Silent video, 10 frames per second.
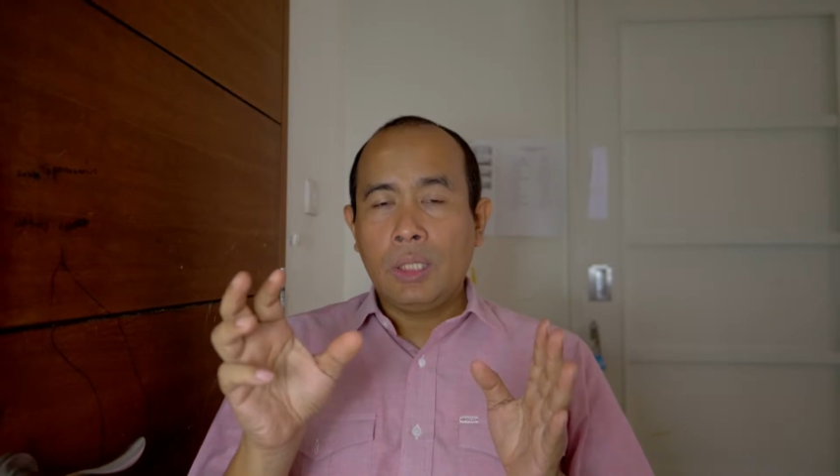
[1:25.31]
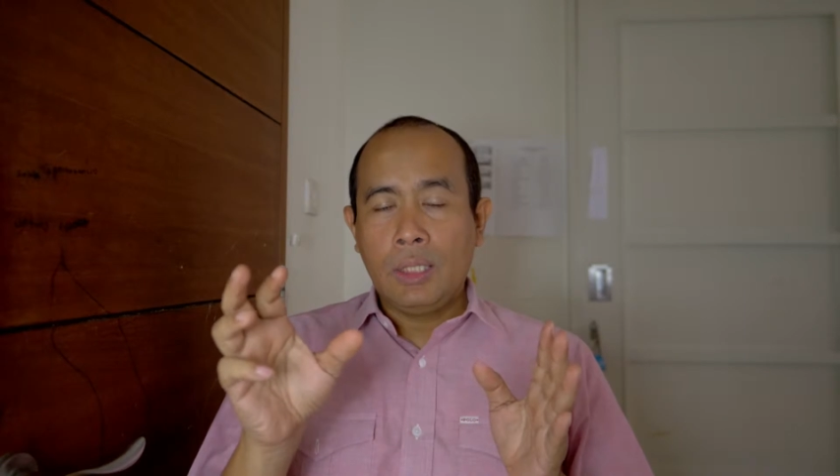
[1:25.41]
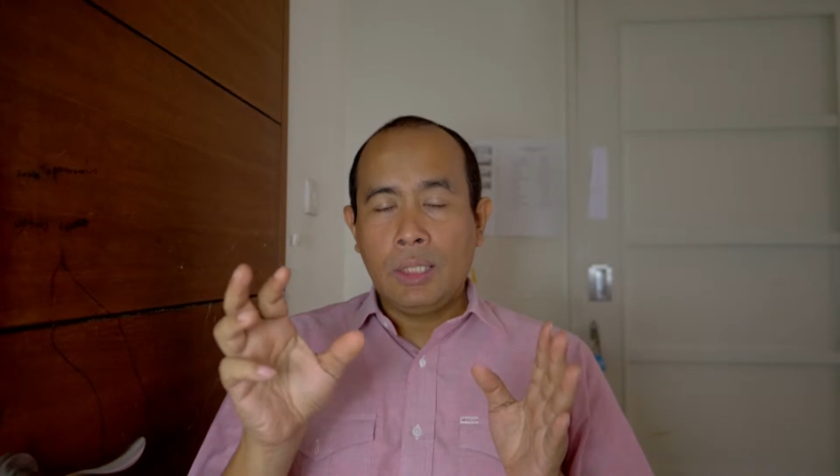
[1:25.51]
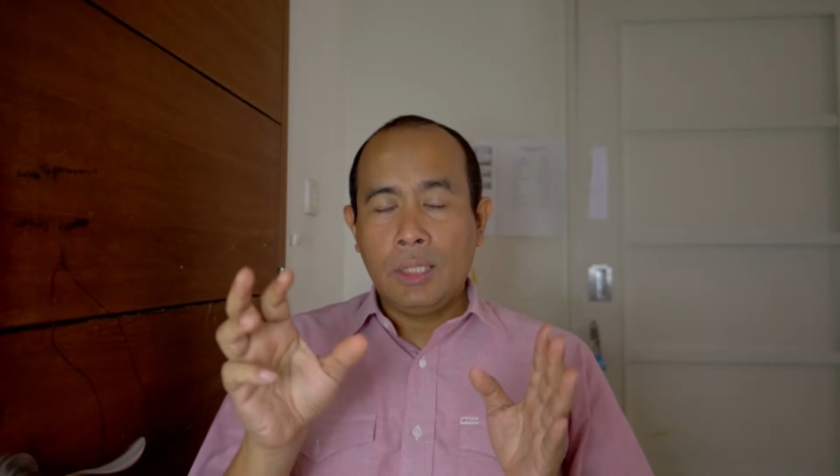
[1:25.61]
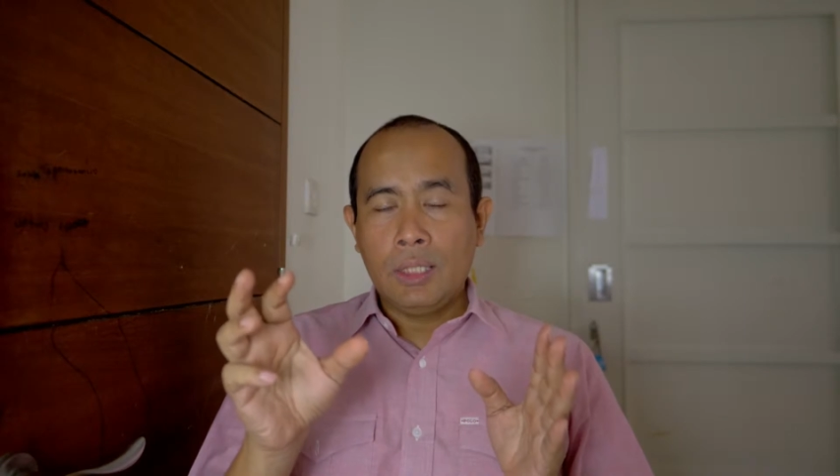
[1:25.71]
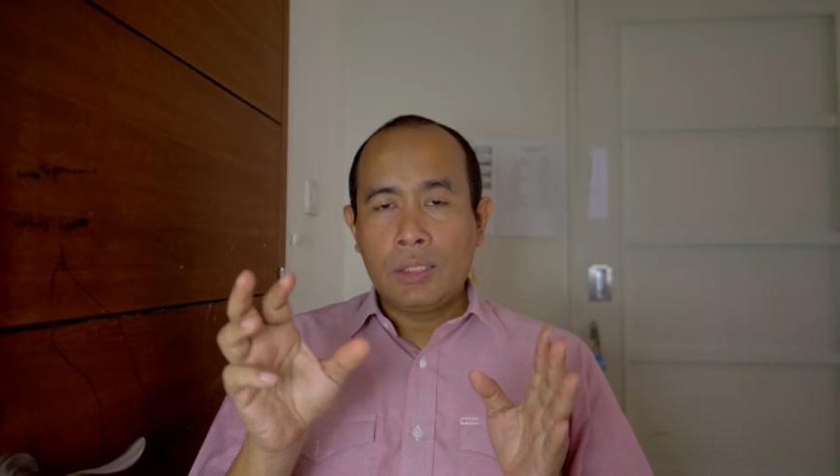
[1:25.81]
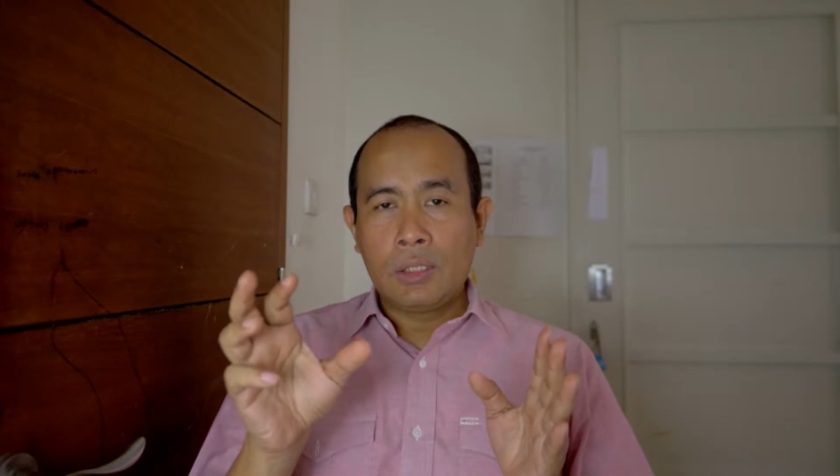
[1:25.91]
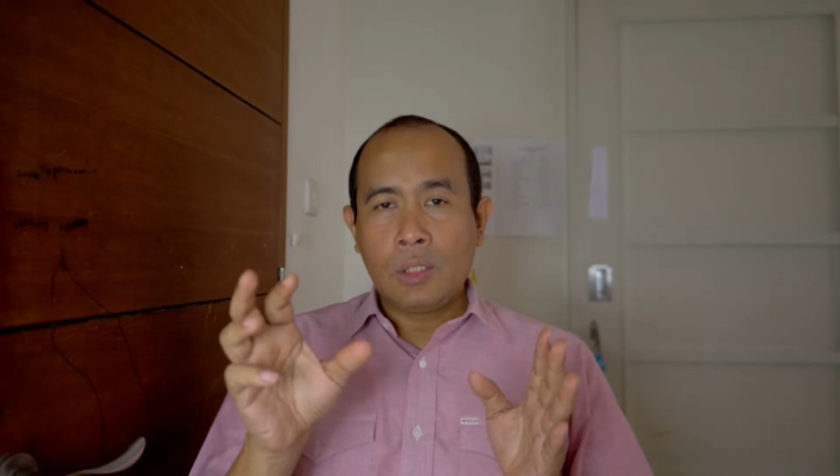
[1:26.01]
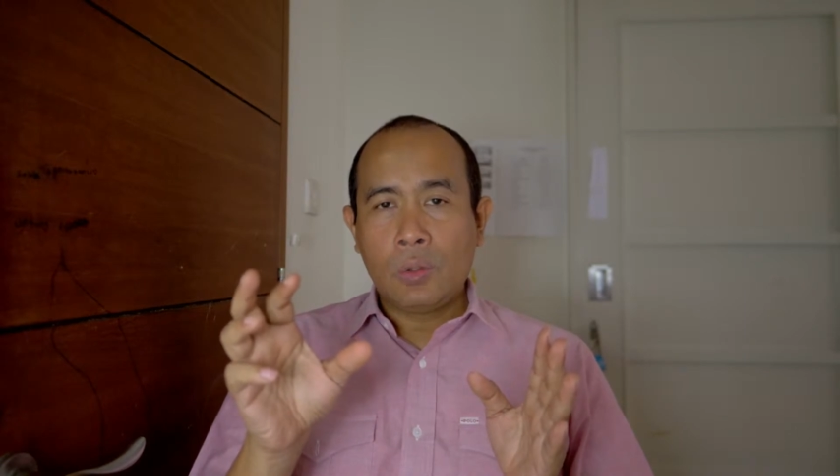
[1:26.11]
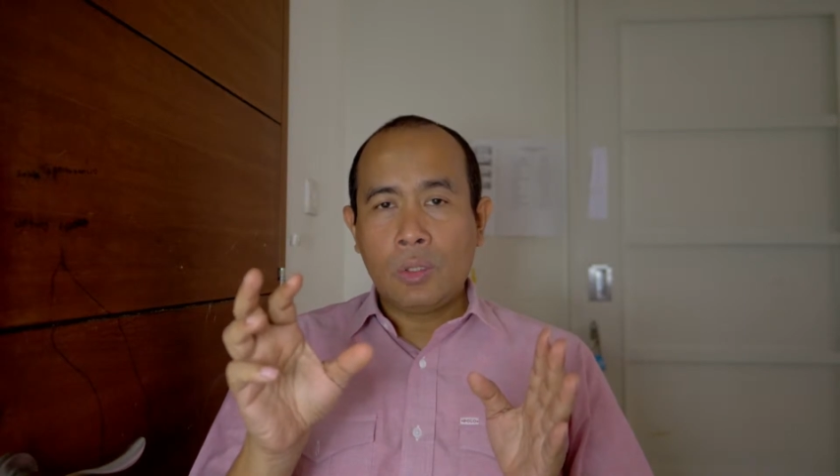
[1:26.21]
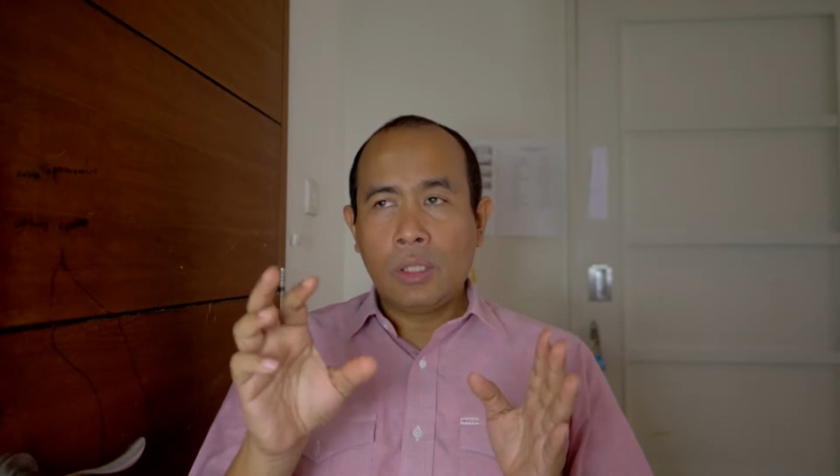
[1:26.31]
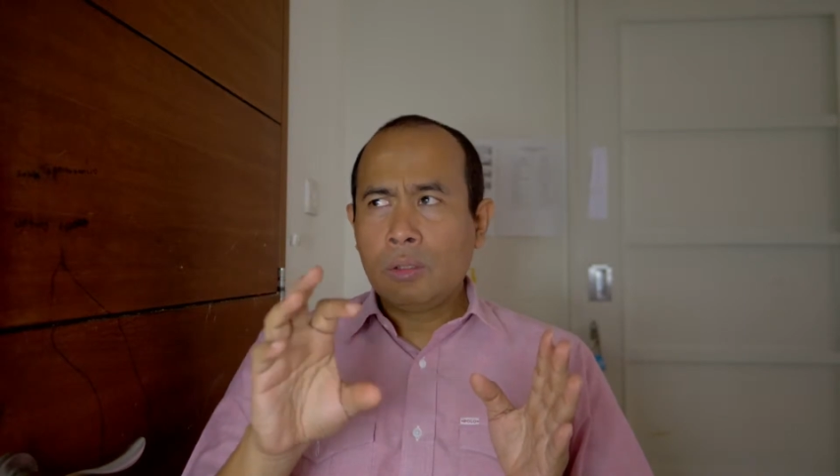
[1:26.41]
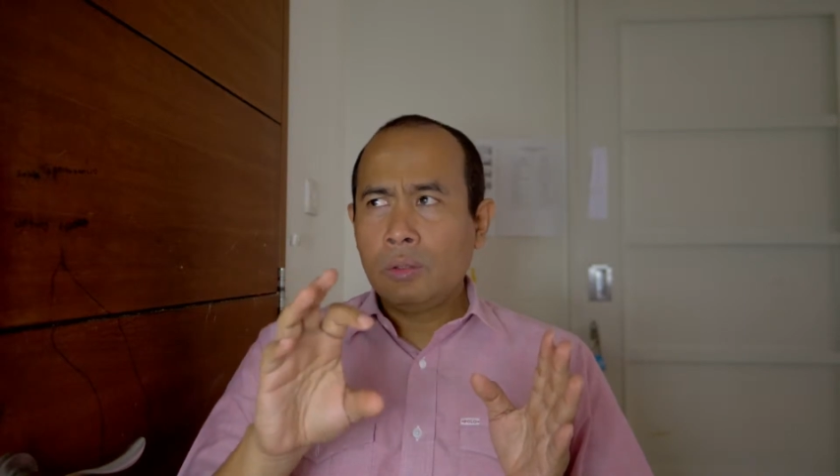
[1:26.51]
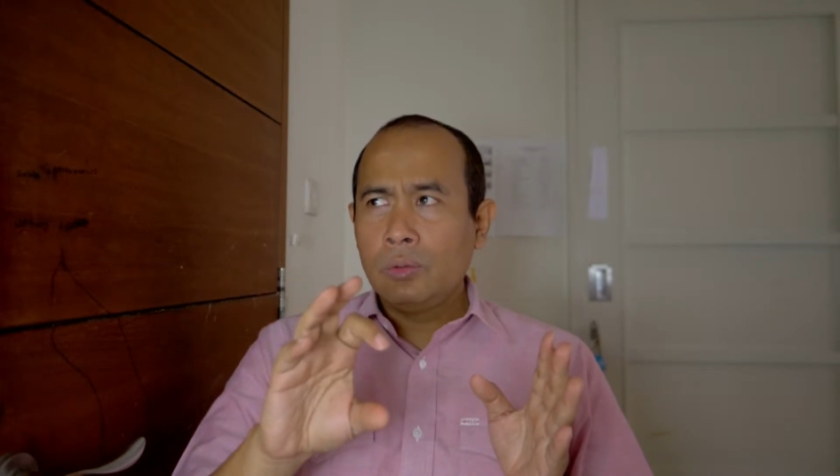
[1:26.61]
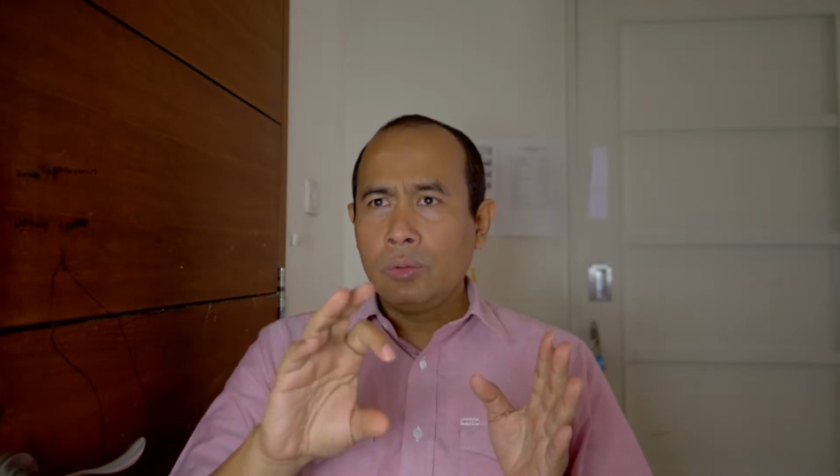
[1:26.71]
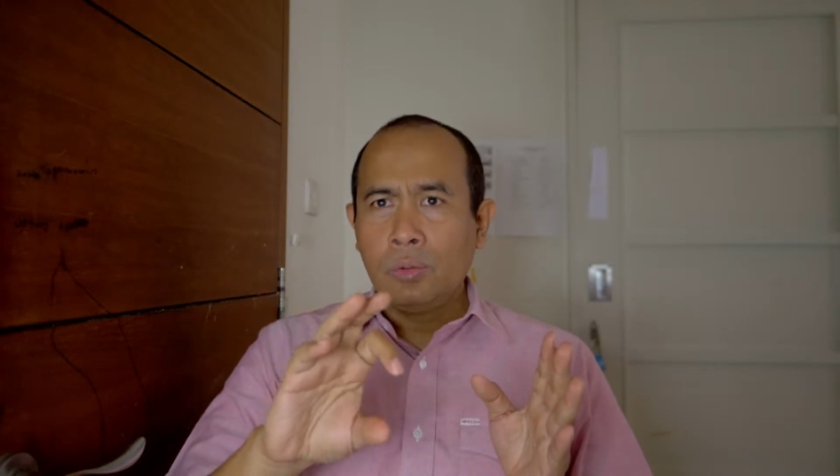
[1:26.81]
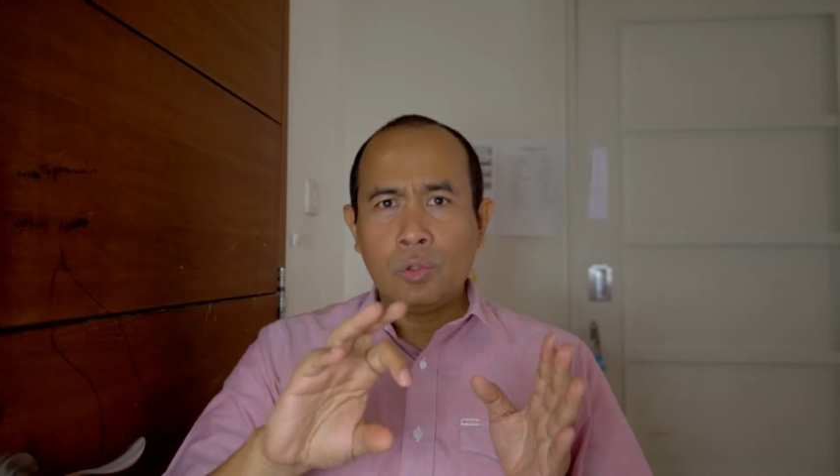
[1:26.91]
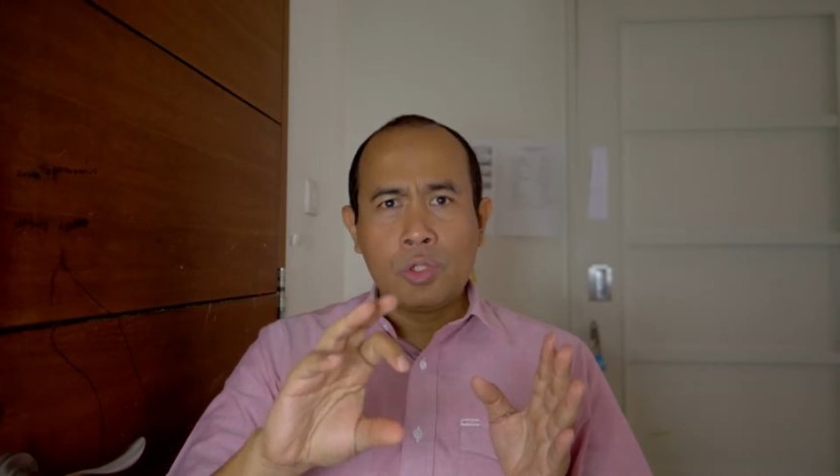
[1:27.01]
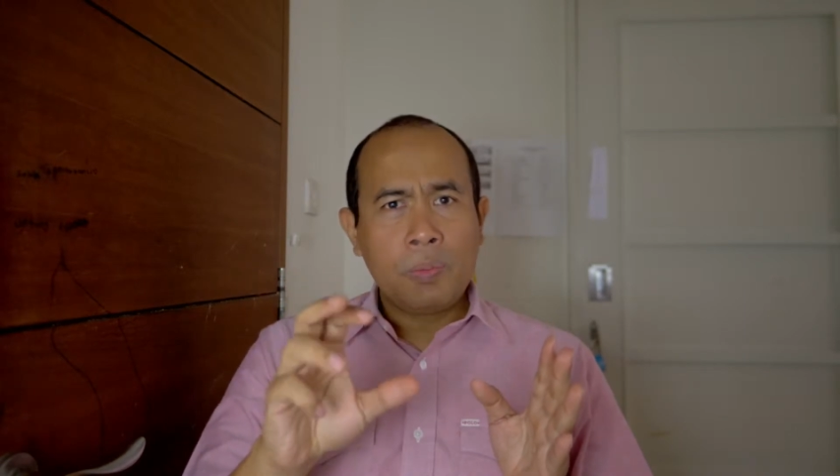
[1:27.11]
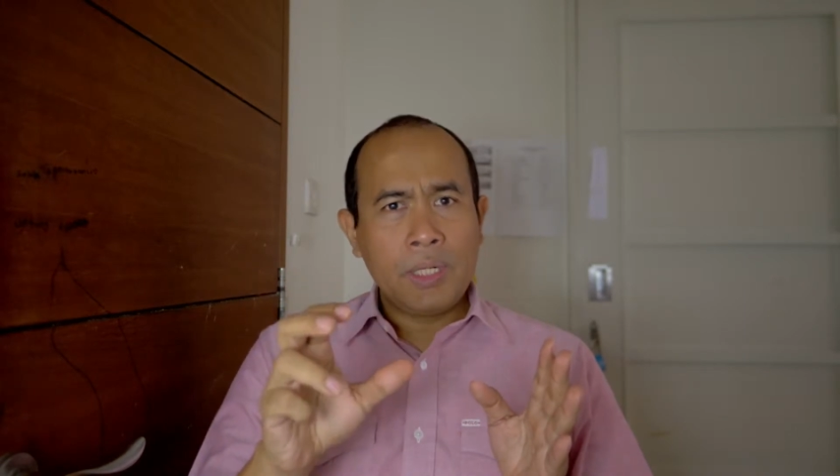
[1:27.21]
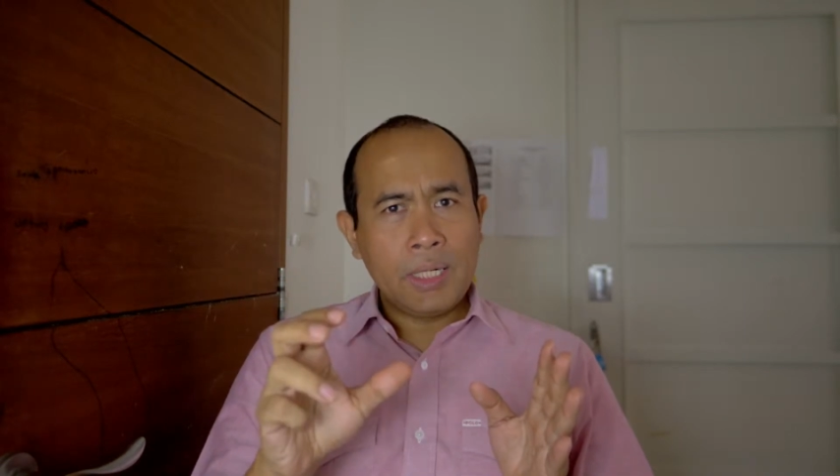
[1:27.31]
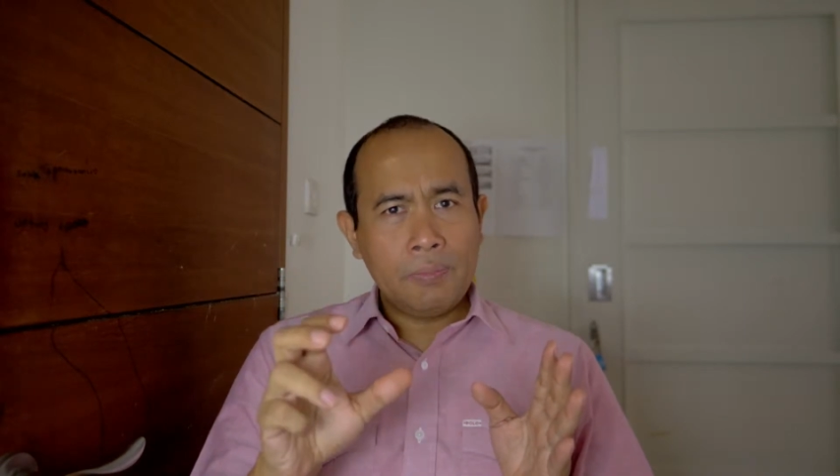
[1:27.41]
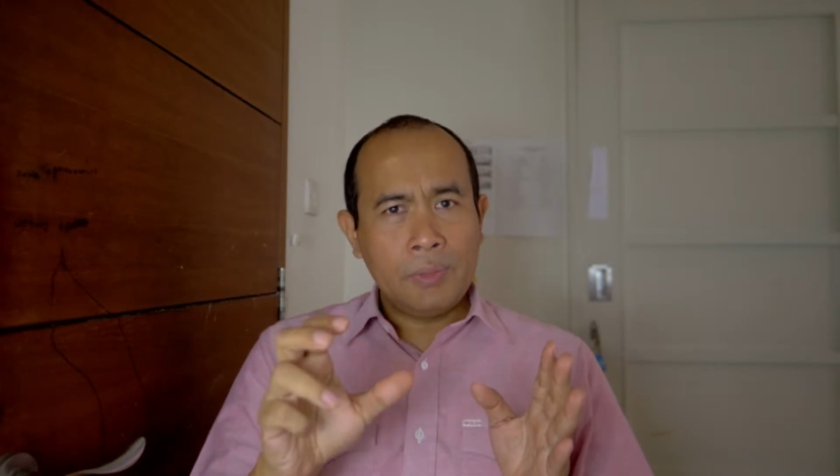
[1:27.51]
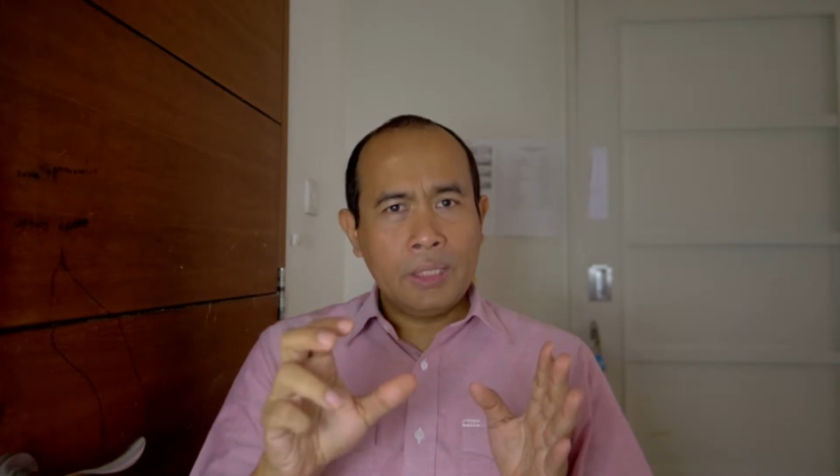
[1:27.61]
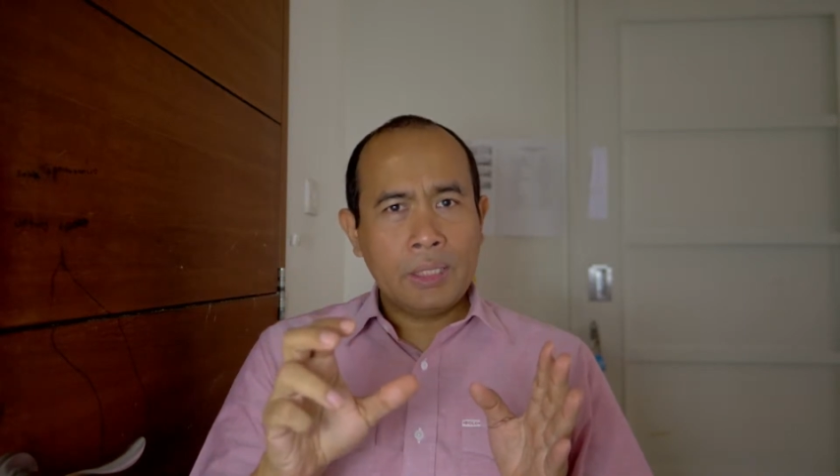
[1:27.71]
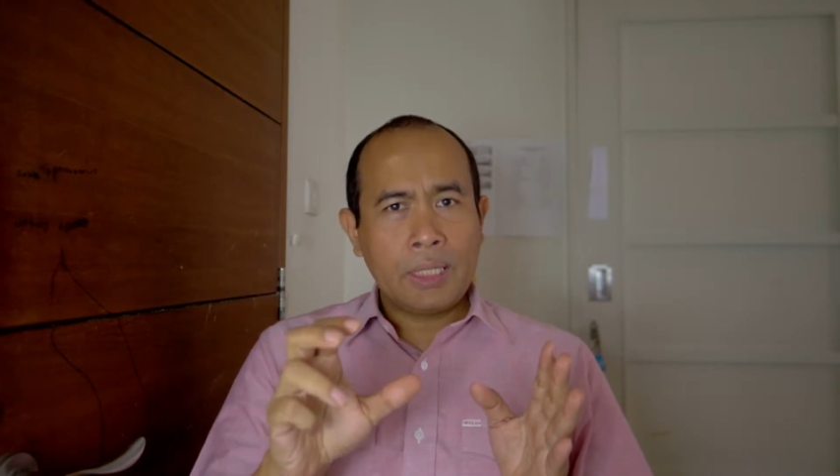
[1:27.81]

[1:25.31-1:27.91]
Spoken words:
to speed up the